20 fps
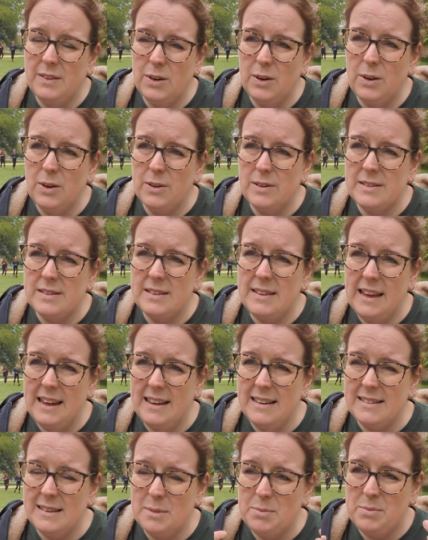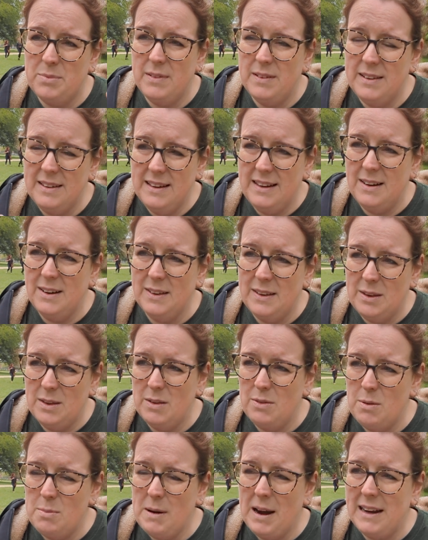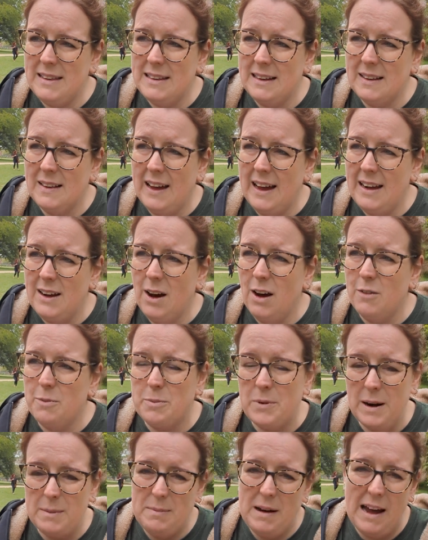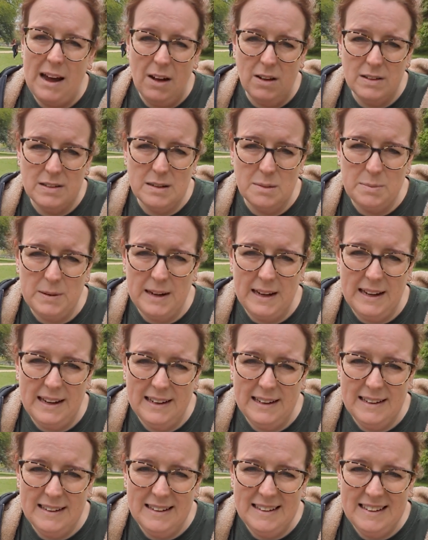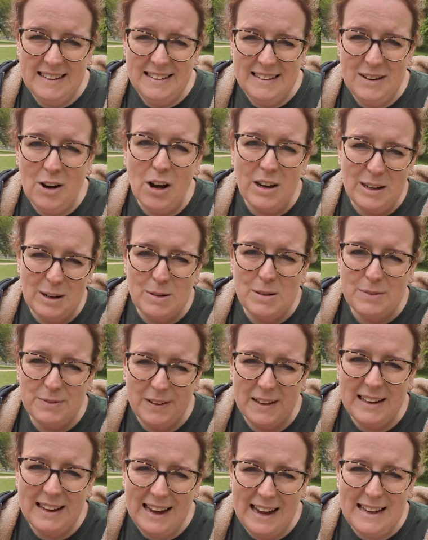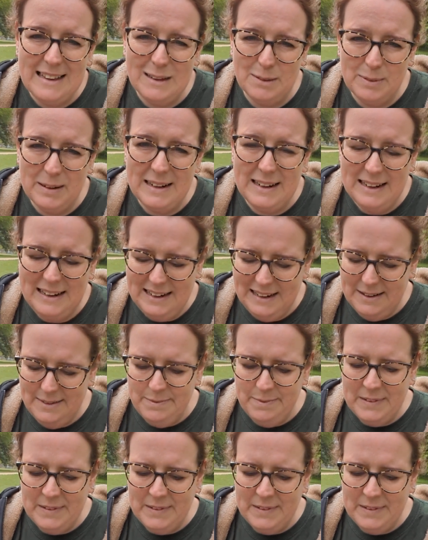those things that that they remind the client of, but it might also be not useful and get in the way.